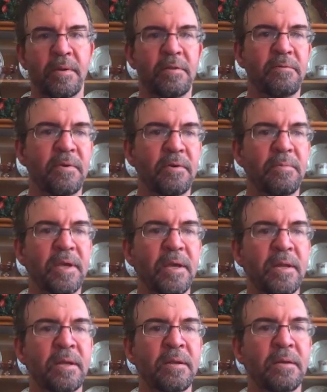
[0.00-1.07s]
the very
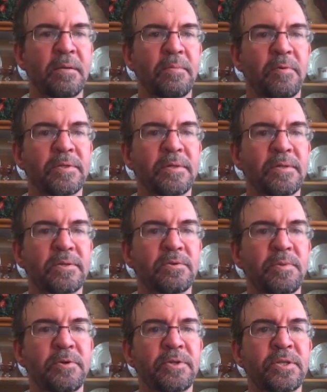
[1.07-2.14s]
beginning, Poisson
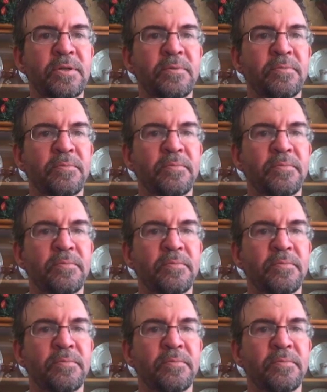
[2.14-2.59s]
distribution,